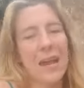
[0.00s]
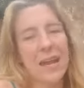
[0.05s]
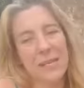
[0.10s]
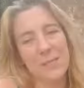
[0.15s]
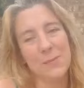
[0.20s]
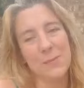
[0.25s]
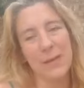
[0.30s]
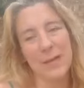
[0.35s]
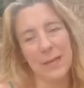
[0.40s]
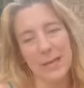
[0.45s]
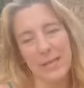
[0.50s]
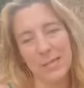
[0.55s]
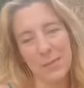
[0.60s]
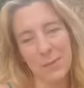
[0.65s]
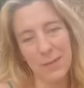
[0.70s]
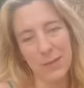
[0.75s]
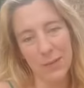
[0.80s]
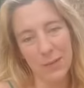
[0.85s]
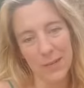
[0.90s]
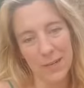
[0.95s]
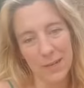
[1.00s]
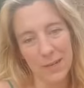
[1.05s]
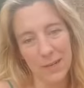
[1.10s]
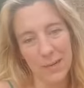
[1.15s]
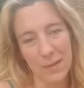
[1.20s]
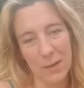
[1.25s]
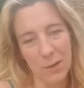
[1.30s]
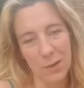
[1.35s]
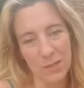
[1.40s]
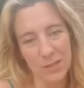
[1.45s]
It's because we look
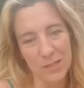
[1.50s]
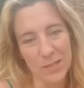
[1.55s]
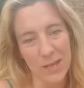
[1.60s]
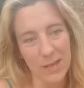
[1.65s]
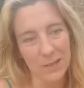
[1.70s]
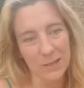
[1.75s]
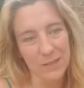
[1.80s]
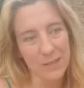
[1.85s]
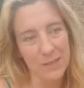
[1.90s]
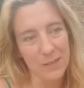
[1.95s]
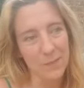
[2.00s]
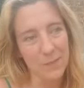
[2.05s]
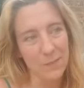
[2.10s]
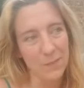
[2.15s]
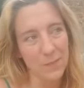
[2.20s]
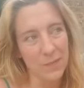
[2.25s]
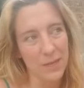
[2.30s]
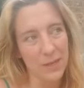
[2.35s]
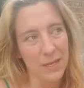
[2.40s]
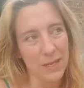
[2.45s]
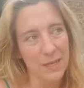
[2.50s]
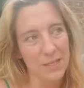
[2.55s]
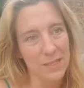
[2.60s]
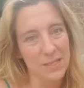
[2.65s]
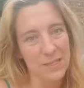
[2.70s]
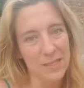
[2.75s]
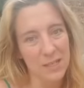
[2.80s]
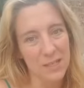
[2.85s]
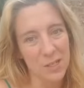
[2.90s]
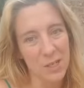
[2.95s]
at our sex
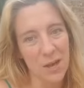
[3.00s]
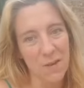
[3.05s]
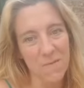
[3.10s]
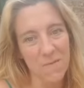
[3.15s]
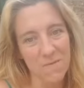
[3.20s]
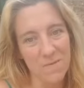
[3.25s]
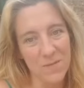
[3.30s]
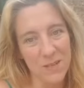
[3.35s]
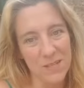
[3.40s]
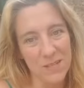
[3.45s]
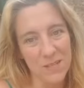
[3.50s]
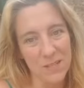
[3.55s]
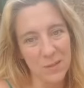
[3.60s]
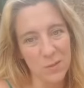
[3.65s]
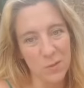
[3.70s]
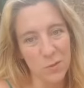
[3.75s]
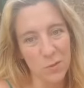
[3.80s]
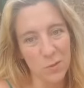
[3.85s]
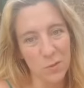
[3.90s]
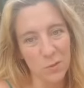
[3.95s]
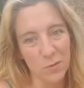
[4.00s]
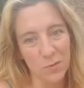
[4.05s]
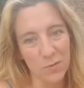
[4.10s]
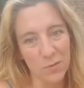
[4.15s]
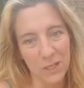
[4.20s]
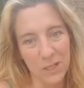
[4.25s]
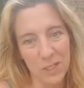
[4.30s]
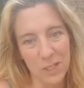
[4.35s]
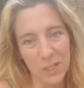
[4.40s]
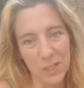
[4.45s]
in such a physical
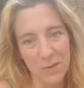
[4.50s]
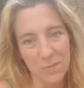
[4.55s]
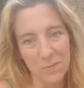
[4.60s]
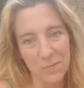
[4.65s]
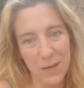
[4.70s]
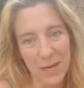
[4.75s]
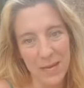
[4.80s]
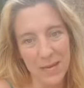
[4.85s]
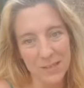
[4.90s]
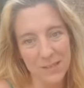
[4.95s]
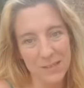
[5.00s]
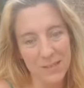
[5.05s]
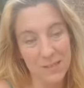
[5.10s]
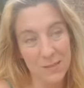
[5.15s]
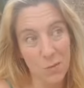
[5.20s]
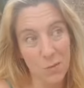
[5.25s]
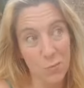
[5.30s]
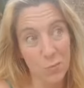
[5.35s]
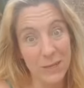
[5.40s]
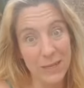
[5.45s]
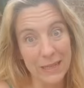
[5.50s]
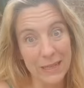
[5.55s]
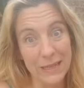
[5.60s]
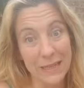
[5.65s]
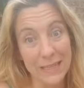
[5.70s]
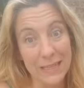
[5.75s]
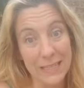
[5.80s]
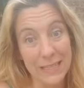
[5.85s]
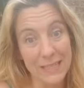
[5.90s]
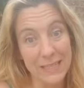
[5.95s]
friction-based
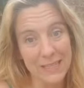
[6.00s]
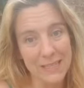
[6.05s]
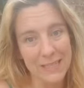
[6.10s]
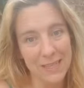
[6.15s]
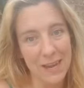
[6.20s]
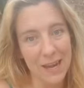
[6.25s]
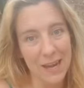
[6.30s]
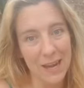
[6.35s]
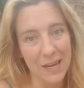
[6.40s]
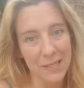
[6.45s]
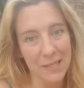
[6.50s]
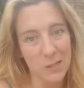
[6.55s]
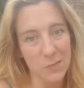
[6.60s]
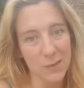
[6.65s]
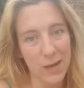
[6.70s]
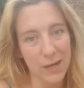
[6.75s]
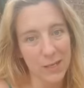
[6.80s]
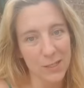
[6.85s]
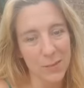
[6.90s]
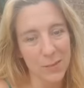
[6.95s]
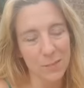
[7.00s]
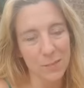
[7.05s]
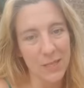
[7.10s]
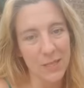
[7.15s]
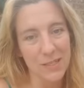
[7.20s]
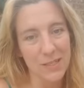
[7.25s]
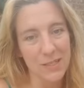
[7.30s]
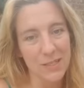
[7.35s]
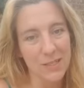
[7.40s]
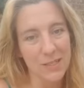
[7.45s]
release aspect
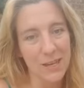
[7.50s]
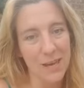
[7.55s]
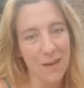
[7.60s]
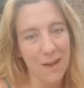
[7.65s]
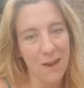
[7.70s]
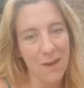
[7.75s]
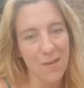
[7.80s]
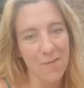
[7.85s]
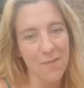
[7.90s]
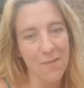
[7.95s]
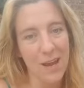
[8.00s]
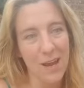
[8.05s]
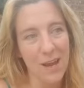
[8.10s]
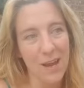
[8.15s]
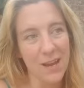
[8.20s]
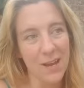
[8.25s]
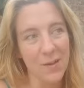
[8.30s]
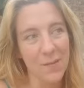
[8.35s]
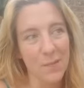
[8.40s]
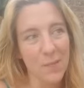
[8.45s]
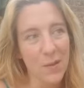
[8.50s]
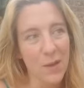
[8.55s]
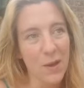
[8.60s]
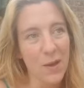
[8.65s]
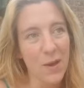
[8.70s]
instead of a